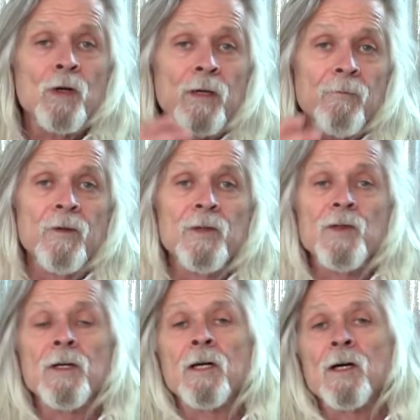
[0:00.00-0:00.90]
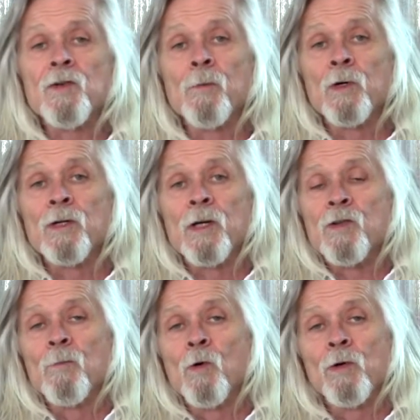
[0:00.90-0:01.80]
convincing customer
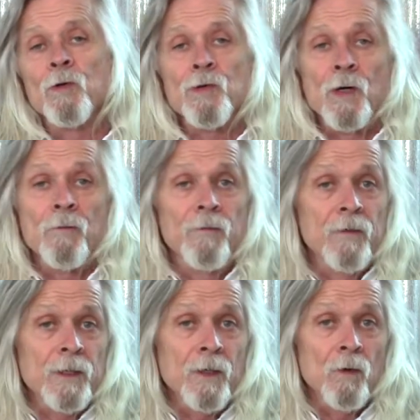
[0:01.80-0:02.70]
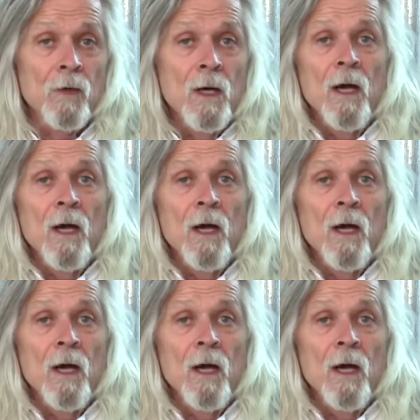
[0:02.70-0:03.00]
testimonials on video